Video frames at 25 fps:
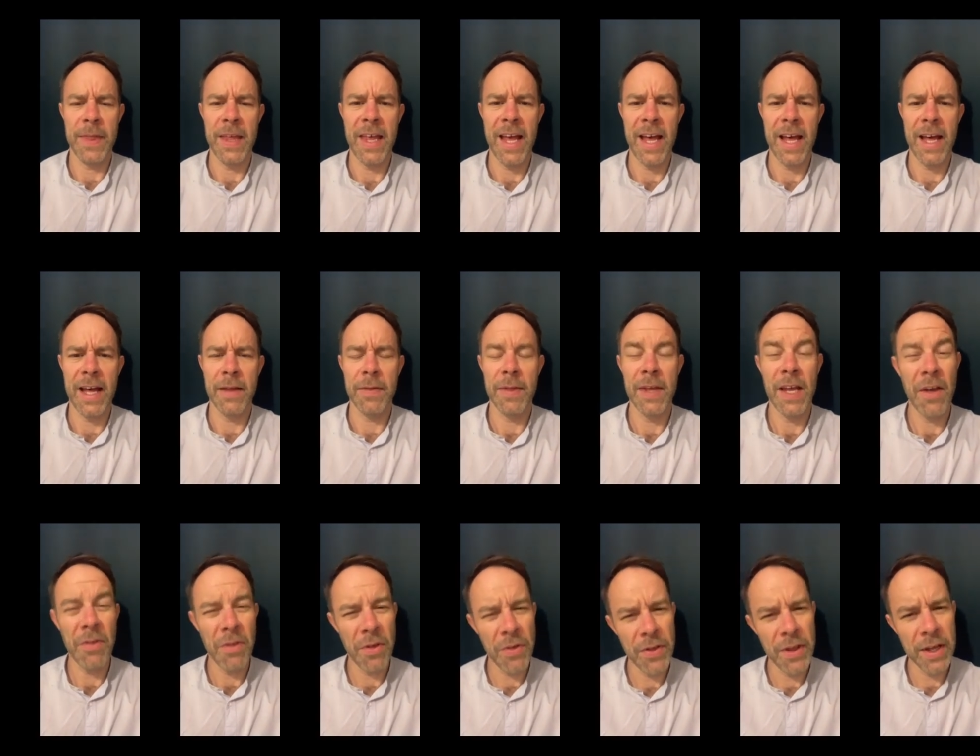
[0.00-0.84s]
yeah. The
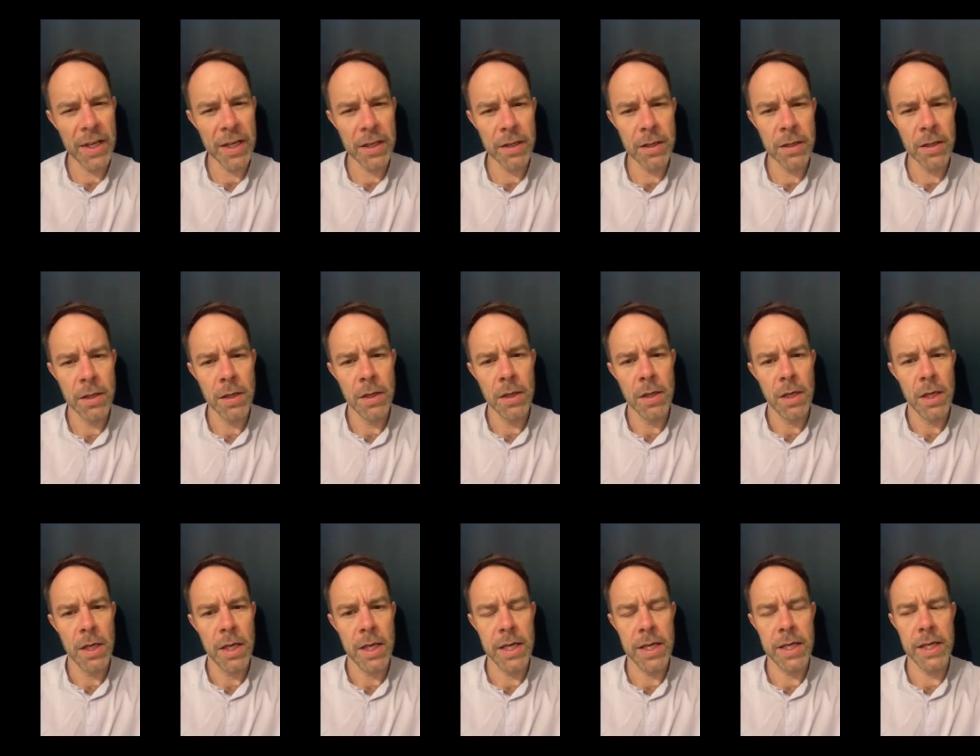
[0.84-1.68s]
other thing
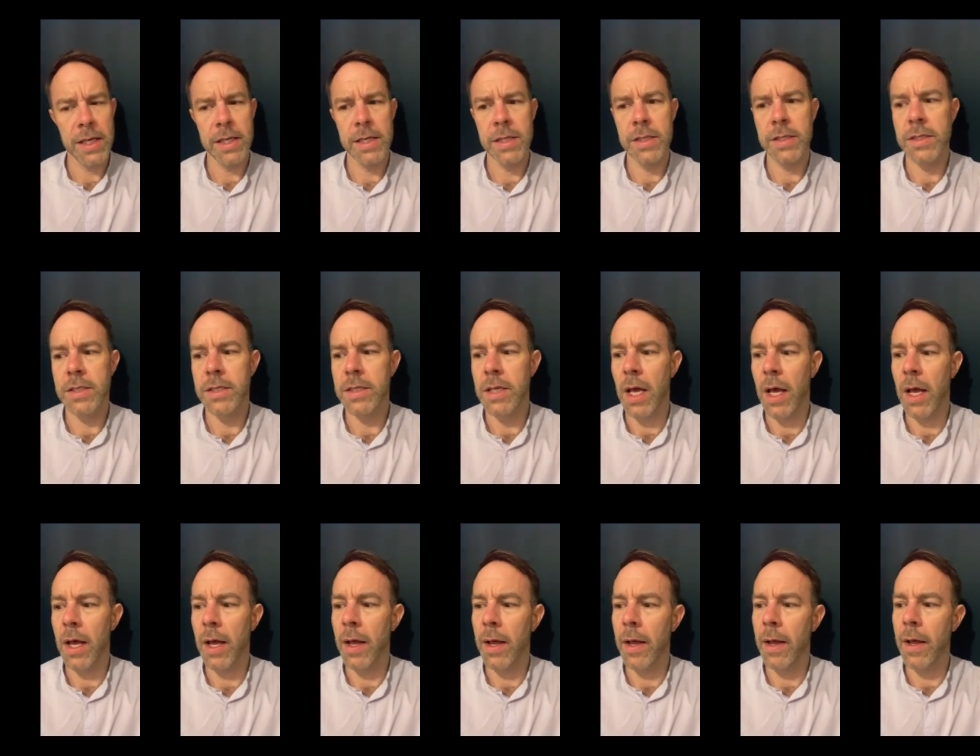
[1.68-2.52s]
is
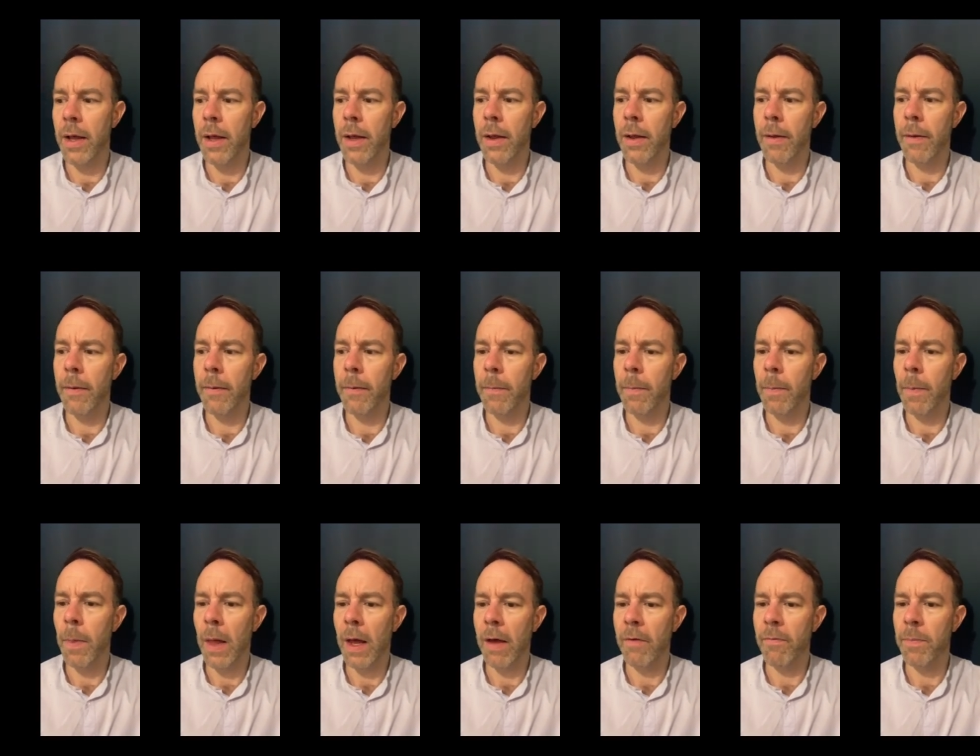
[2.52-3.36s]
uh,
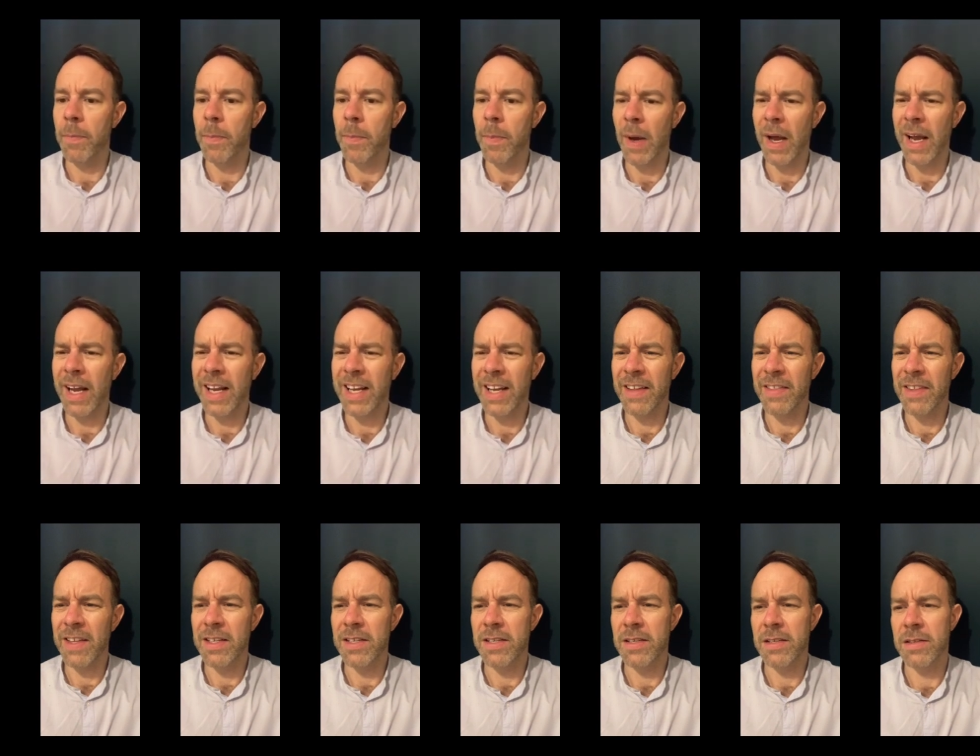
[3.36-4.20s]
I, I get
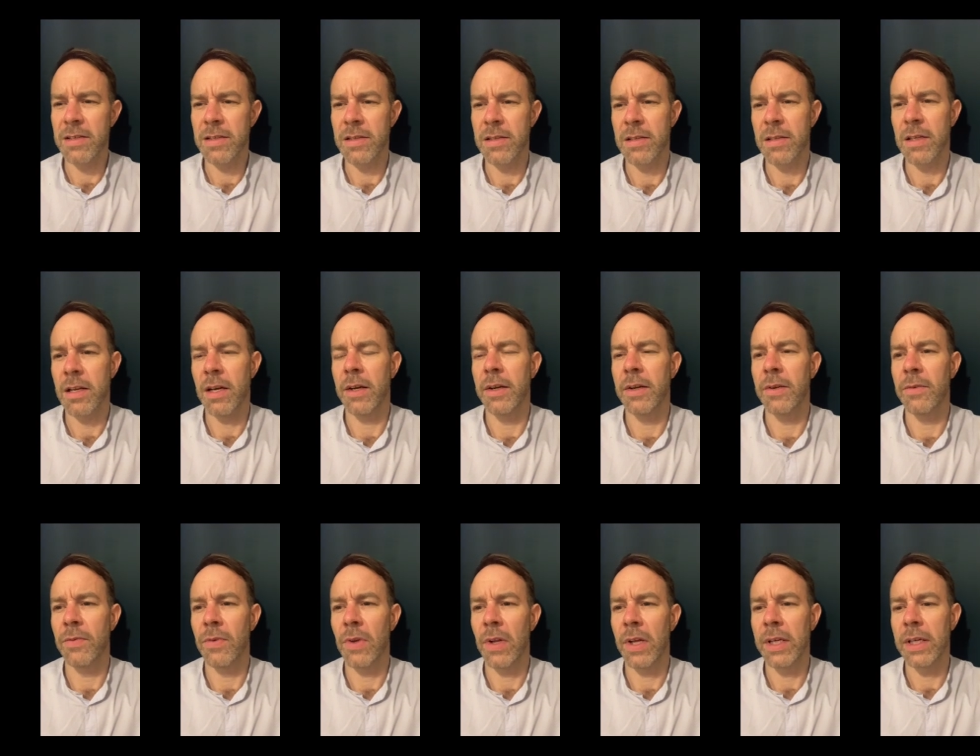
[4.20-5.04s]
this kind
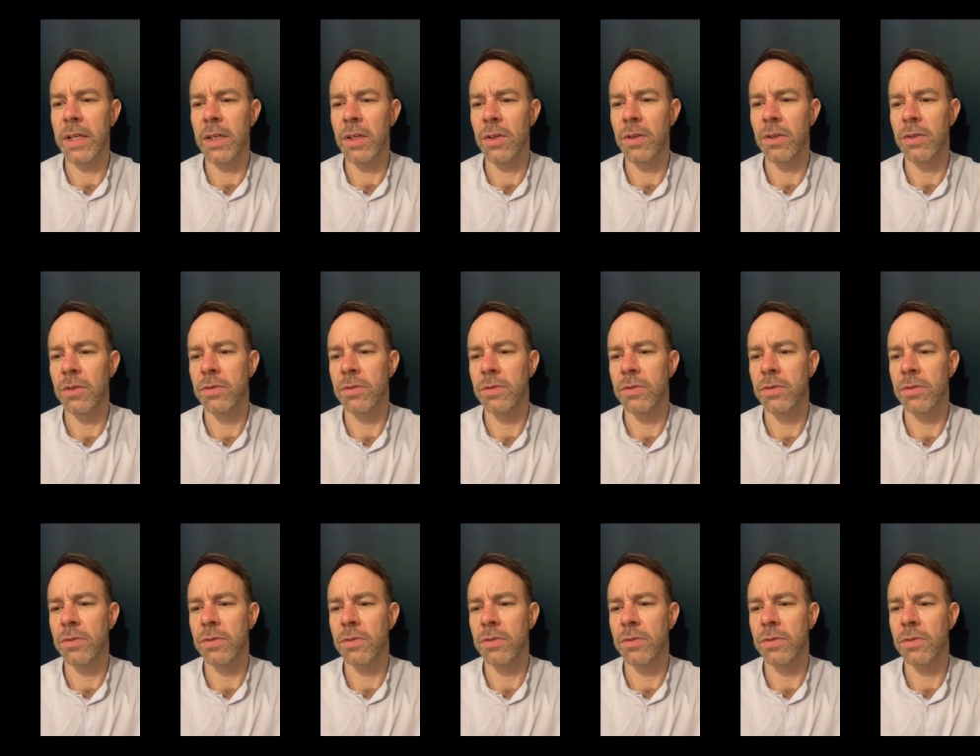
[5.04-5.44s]
of like